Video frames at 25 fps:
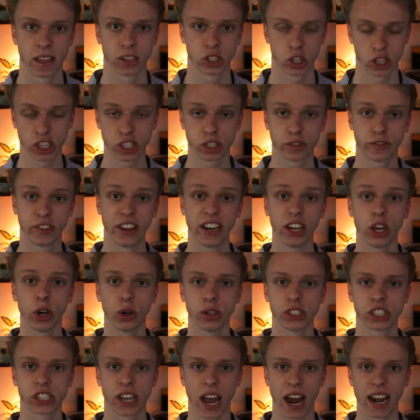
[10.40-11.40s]
So this
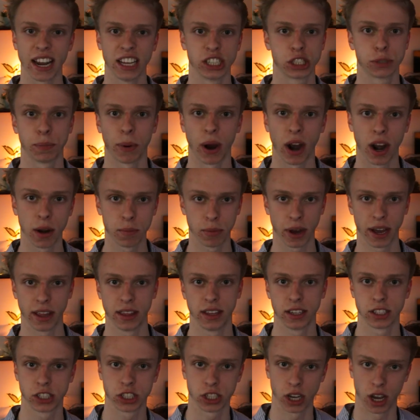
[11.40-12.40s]
video is kind of inspired by
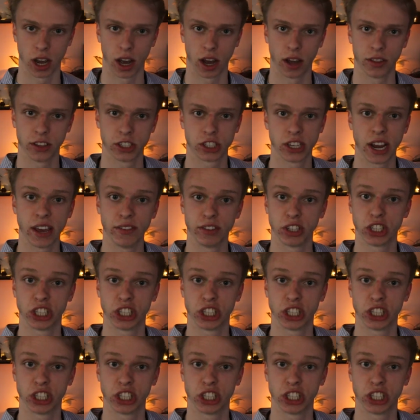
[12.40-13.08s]
this this Navy